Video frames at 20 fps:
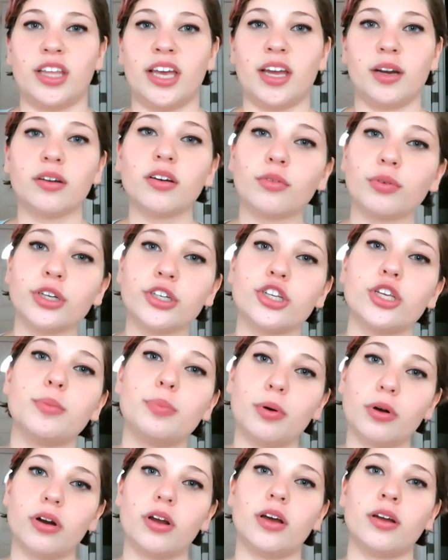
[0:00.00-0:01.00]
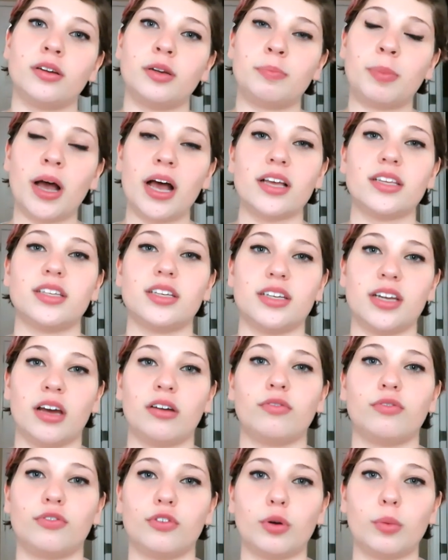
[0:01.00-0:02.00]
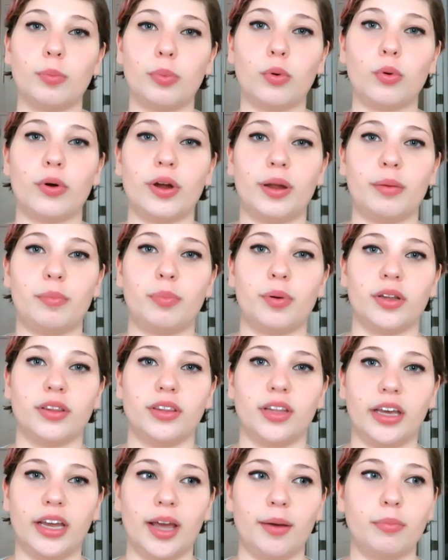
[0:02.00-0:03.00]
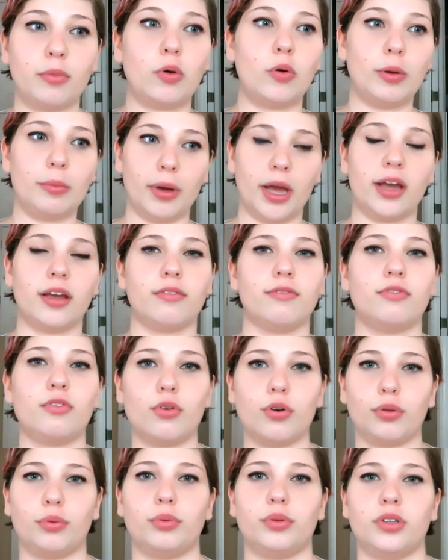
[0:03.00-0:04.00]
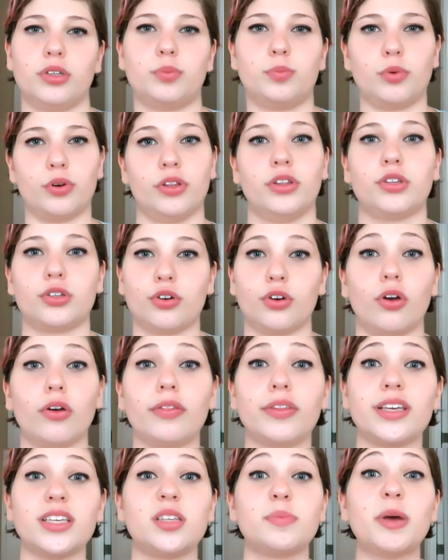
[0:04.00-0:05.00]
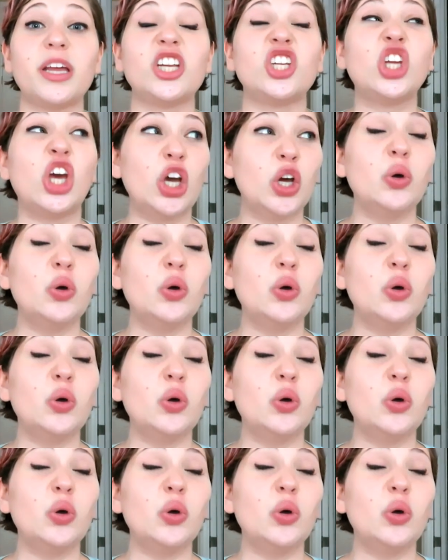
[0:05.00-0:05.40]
they had originally put a deposit down for a boy but they kept going back and forth with this boy and this girl and they spent